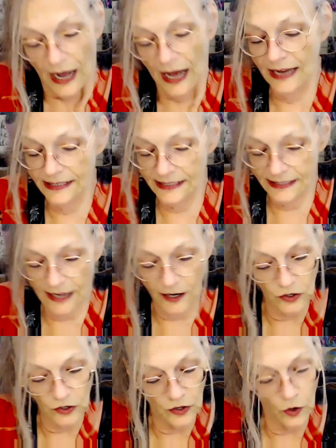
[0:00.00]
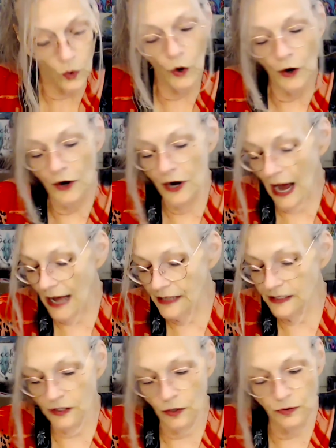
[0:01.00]
a subtle or not
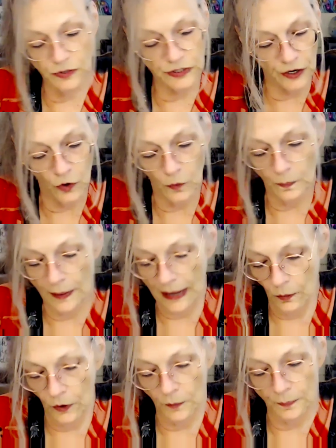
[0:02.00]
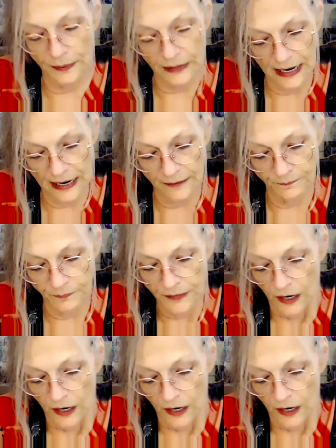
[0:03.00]
so subtle power play.